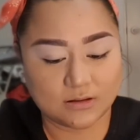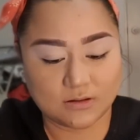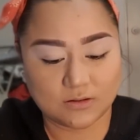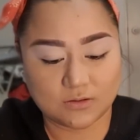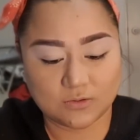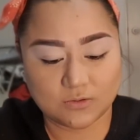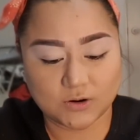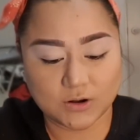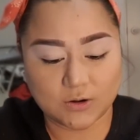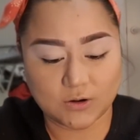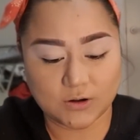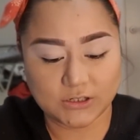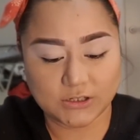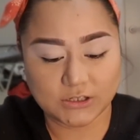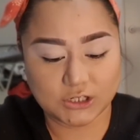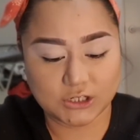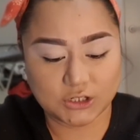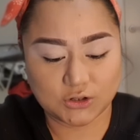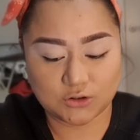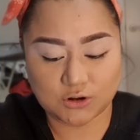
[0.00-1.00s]
We're going
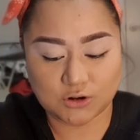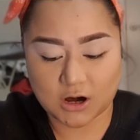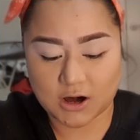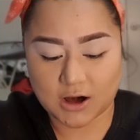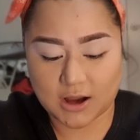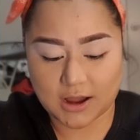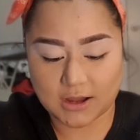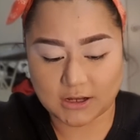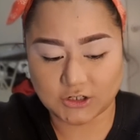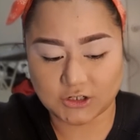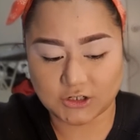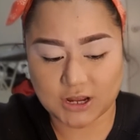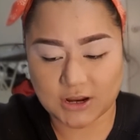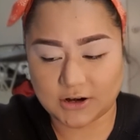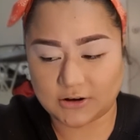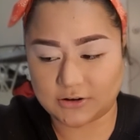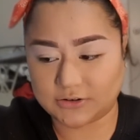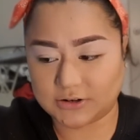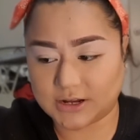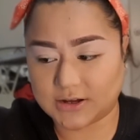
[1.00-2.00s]
to do our
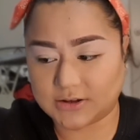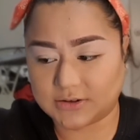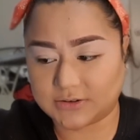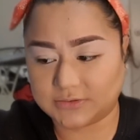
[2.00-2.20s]
eyeshadow now.